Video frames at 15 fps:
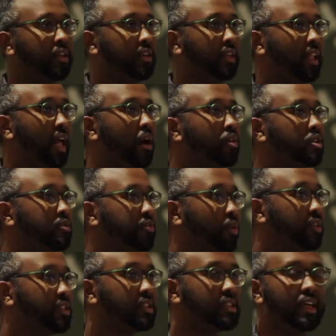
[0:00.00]
the loudest
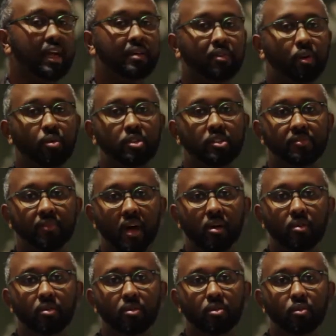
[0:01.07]
voices that I've always
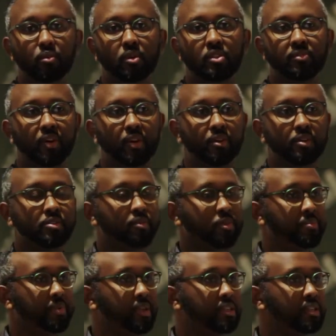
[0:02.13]
found was Veterans for
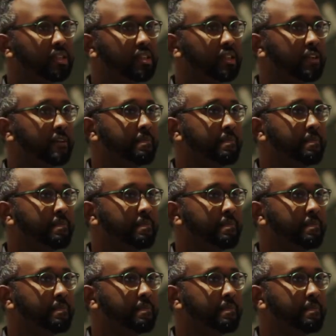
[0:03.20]
Peace.